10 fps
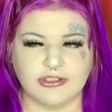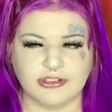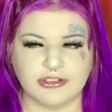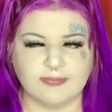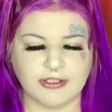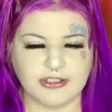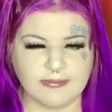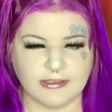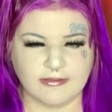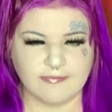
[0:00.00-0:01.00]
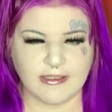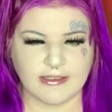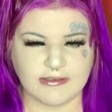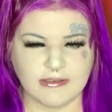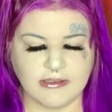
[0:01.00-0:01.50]
and she just punches me in the
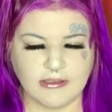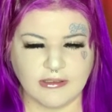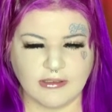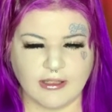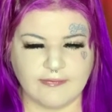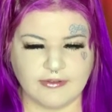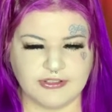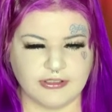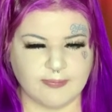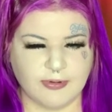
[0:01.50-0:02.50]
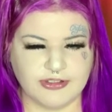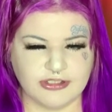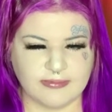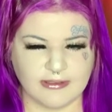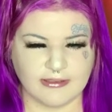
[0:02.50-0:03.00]
face. And then she, like,
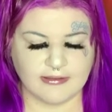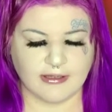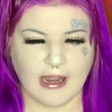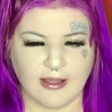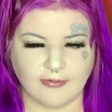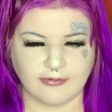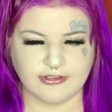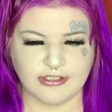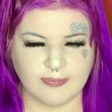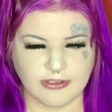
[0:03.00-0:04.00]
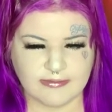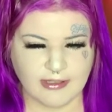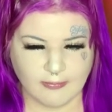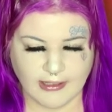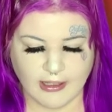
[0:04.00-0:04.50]
pushes me to the ground, and she pulls
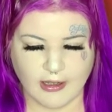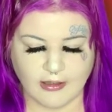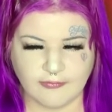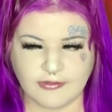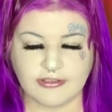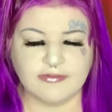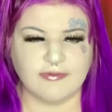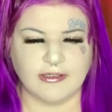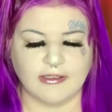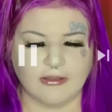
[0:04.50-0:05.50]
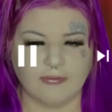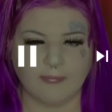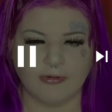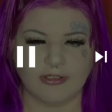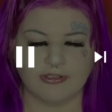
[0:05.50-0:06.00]
my wig off. There's a video,
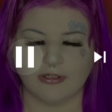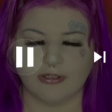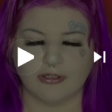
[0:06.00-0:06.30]
I'm pretty sure.